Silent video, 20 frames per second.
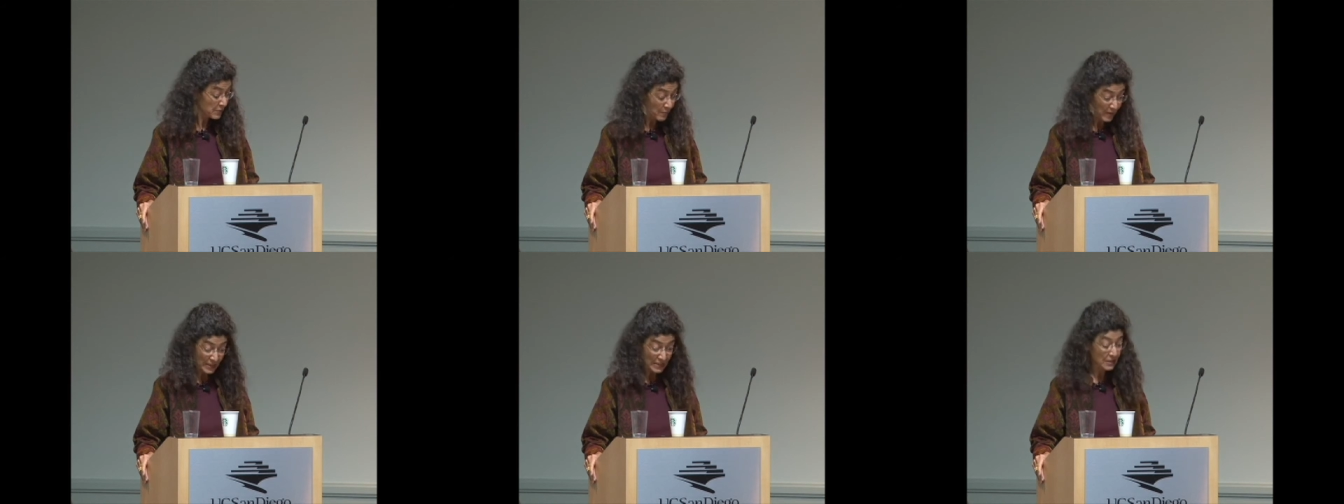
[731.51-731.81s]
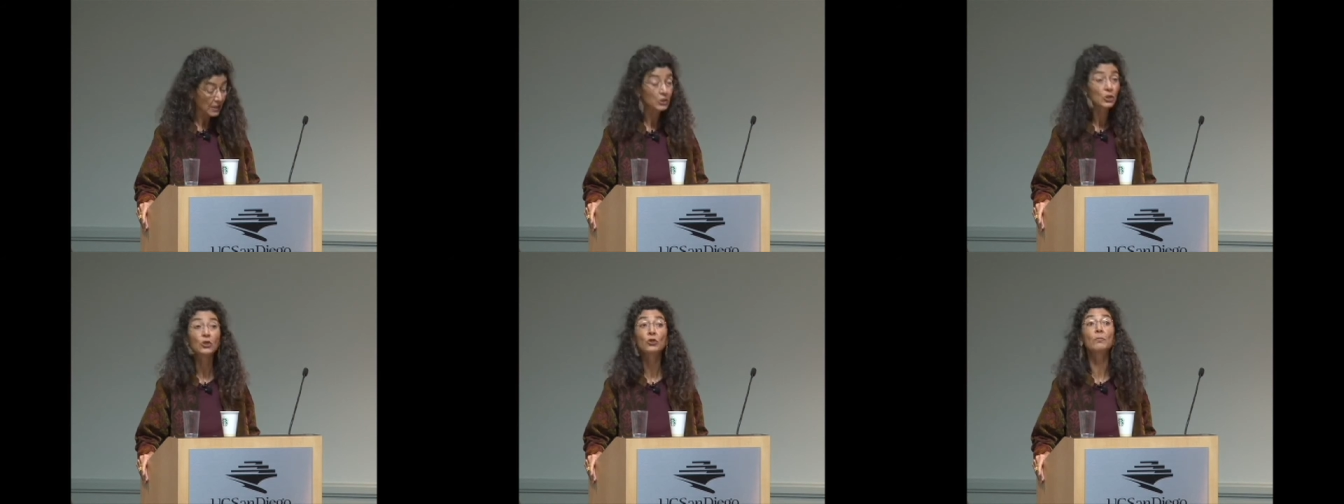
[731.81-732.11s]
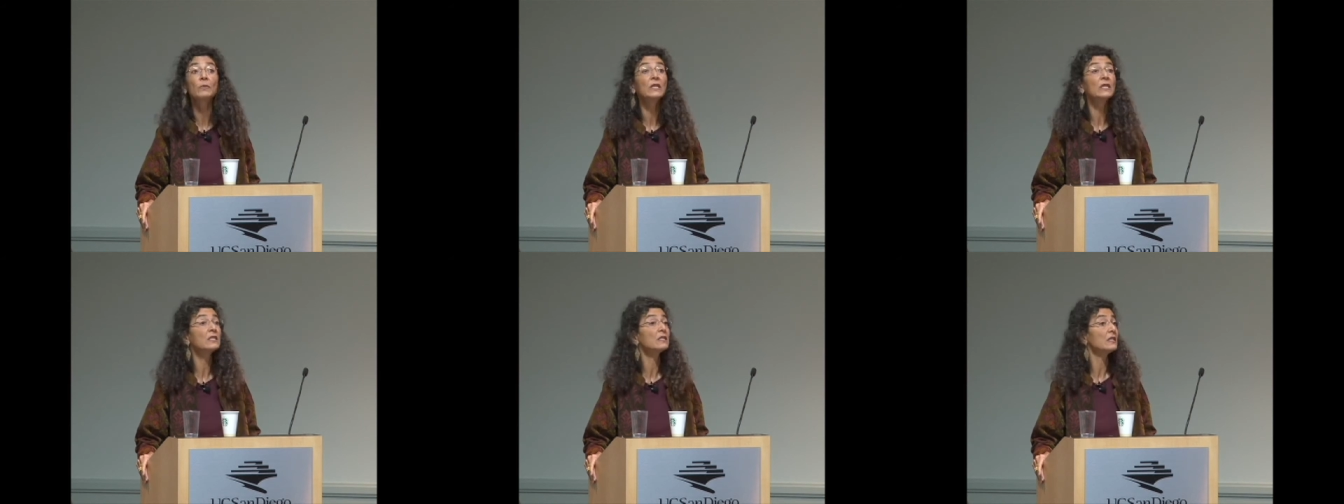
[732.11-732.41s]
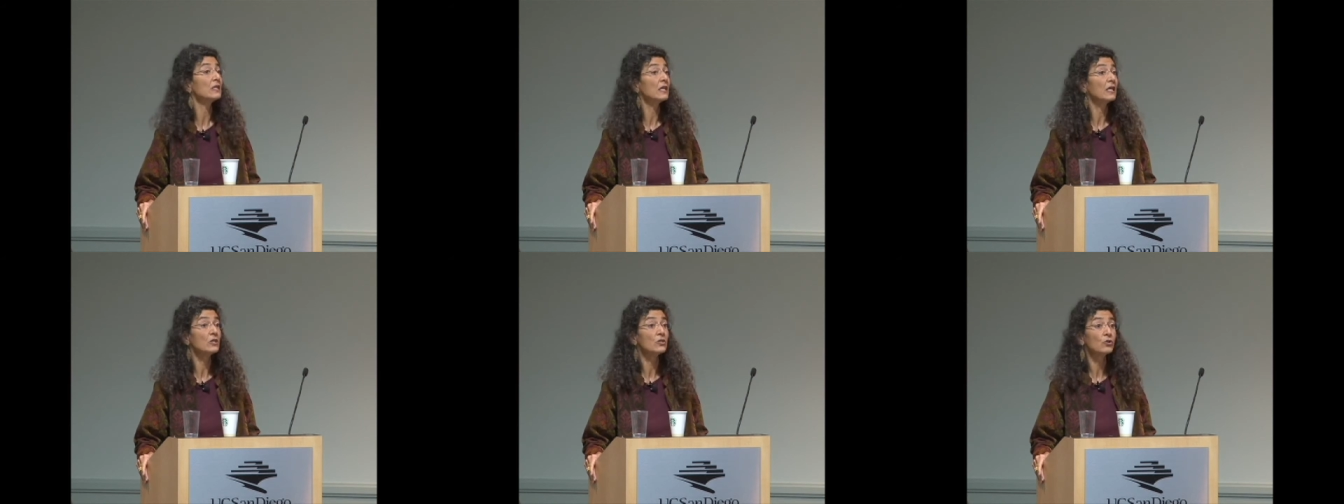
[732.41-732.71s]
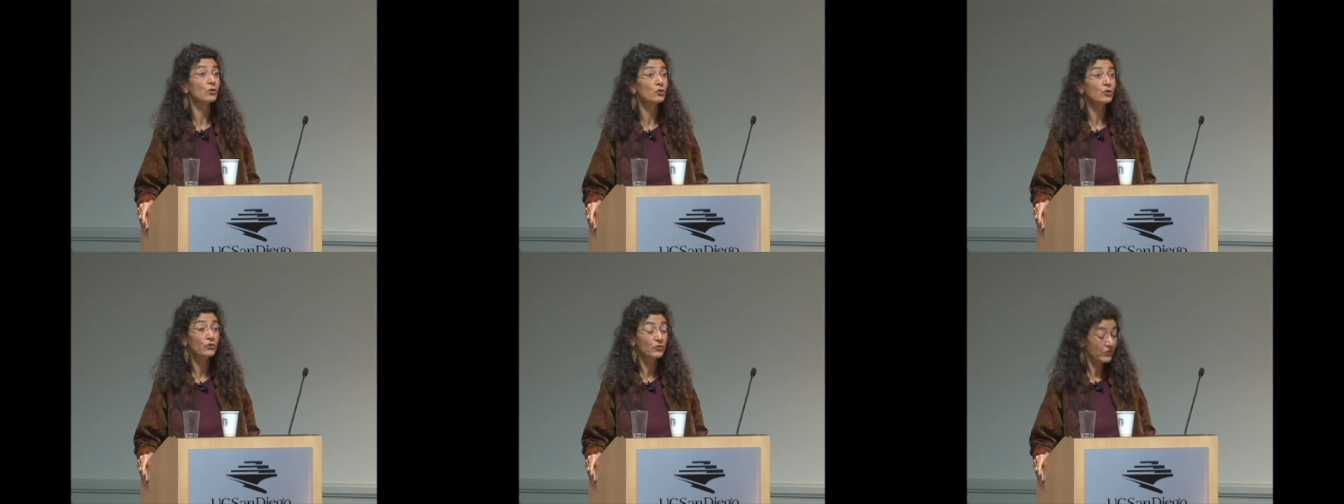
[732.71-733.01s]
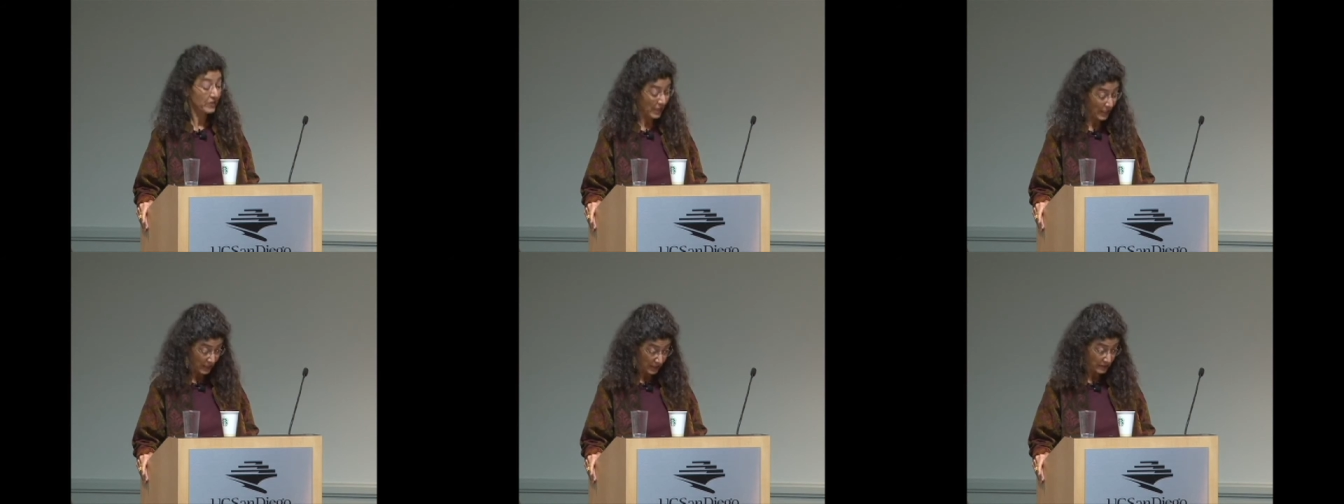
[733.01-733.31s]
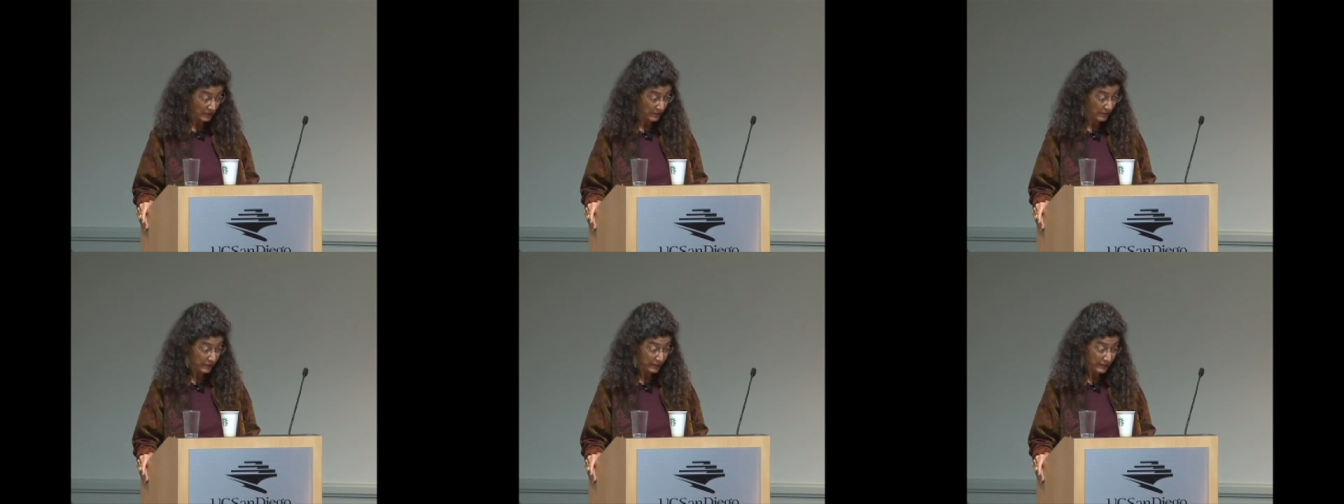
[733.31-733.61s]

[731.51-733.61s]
based on humanistic and social science